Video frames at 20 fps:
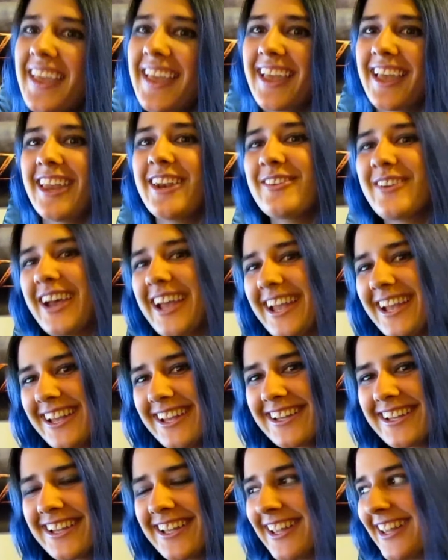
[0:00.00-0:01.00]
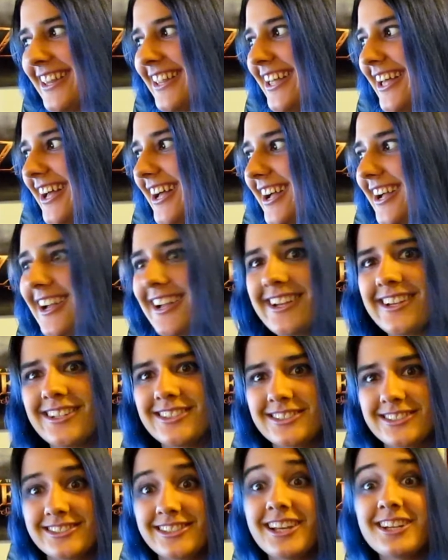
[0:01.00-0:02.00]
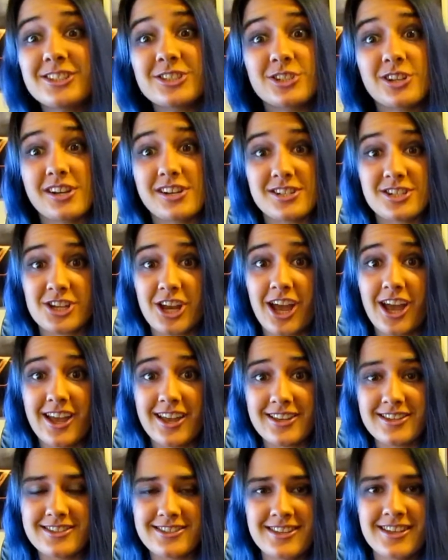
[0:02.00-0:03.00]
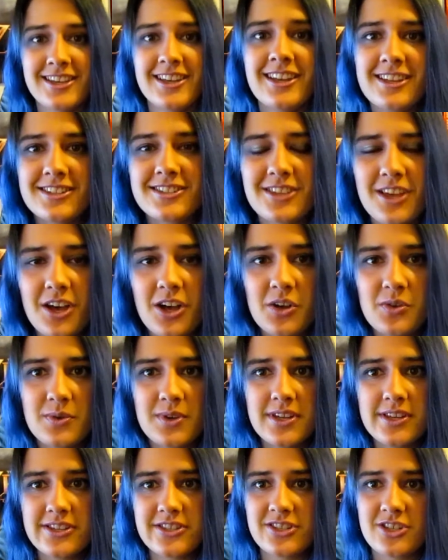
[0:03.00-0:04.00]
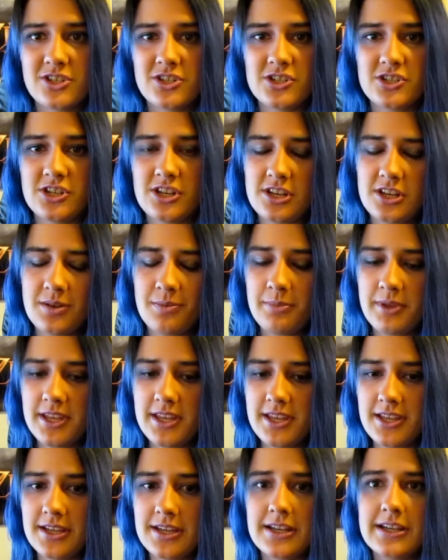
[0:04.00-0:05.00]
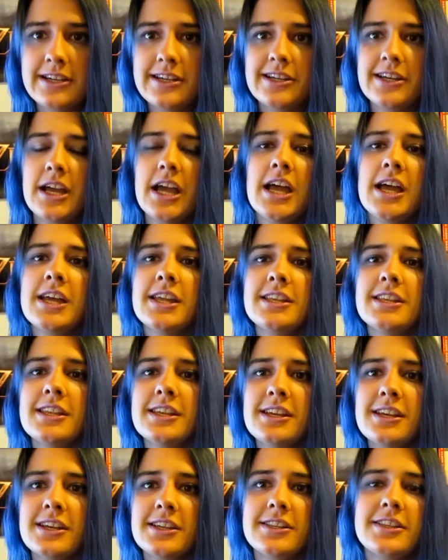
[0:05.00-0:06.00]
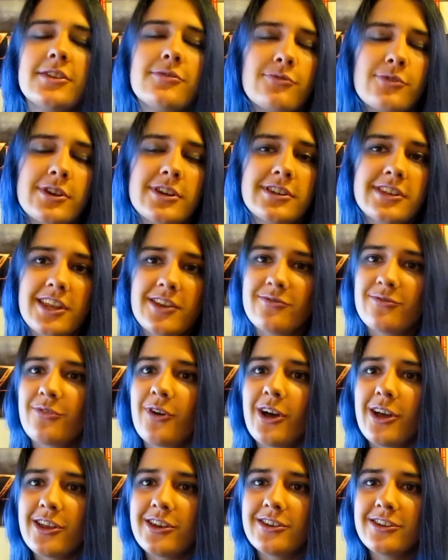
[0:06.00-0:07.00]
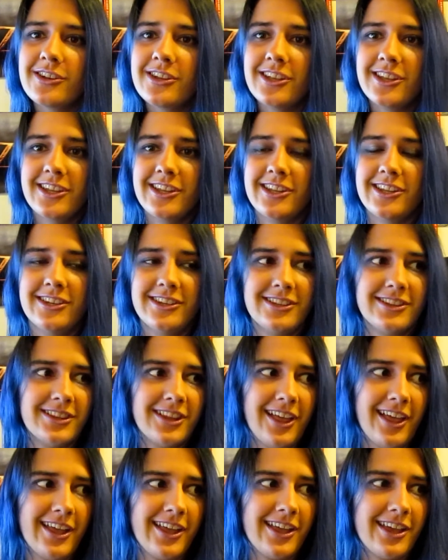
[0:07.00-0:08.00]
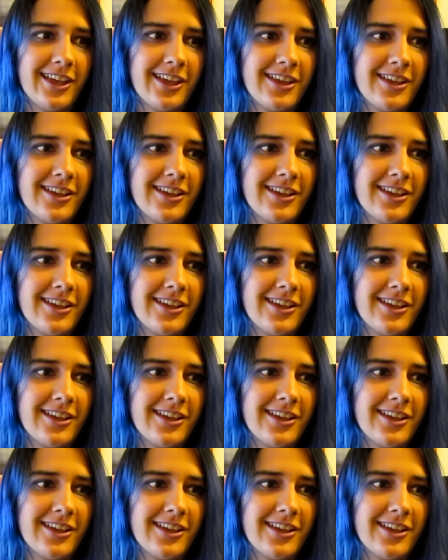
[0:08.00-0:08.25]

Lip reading: Anyway, stay strange, guys. It's always good to be different and fun and, like,